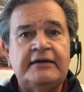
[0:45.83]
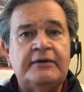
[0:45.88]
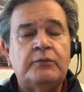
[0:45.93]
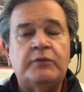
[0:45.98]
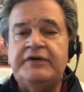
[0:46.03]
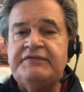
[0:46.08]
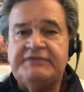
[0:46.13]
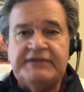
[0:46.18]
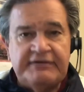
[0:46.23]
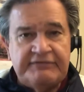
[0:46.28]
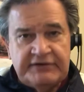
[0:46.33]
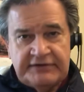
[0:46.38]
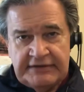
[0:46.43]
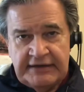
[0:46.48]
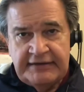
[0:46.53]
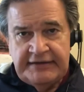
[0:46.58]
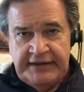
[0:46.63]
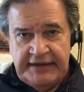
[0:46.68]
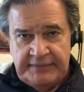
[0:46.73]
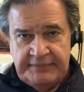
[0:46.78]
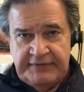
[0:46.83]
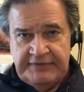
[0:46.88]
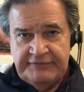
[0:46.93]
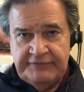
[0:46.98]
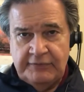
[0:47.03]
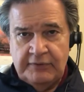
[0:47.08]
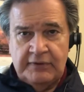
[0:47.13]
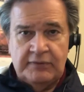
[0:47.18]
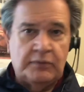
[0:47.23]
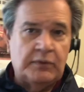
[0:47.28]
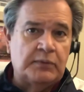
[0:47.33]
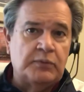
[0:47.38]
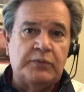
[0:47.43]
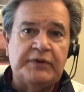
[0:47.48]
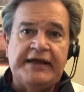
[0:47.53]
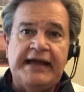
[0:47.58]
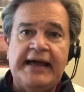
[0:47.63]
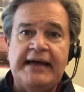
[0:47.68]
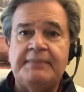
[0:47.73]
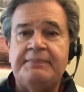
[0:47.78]
We've never done that before. When
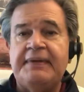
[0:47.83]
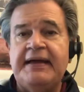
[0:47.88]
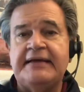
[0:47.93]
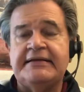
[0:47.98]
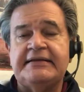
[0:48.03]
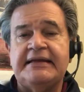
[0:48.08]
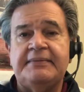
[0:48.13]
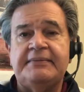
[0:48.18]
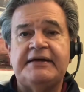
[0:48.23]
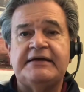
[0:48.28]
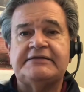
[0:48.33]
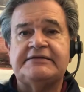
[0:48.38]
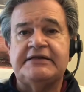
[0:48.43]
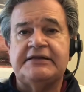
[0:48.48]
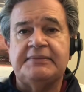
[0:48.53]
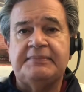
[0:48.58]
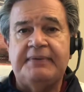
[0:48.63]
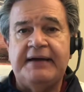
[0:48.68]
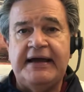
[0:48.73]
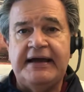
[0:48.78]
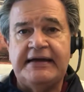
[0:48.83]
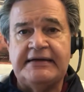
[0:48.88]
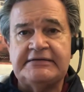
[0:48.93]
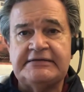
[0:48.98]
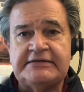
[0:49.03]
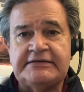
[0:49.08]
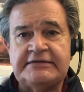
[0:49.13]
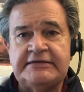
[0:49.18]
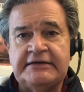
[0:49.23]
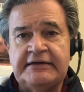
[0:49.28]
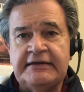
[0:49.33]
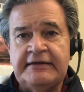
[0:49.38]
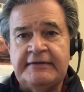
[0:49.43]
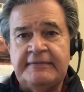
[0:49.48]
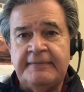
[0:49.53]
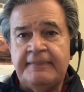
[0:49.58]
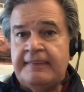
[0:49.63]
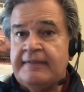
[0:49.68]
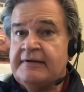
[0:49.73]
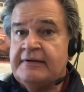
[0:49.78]
we had pandemics in the past,
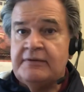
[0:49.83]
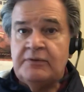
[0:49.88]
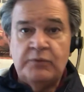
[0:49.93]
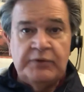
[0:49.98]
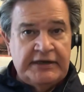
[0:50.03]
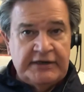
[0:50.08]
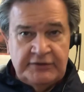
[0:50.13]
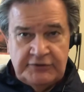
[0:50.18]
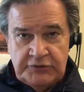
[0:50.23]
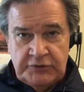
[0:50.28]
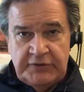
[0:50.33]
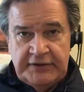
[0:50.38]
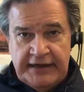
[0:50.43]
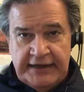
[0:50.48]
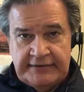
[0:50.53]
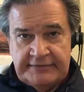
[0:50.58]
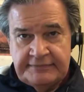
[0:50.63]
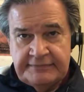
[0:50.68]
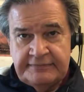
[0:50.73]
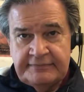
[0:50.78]
we didn't do that.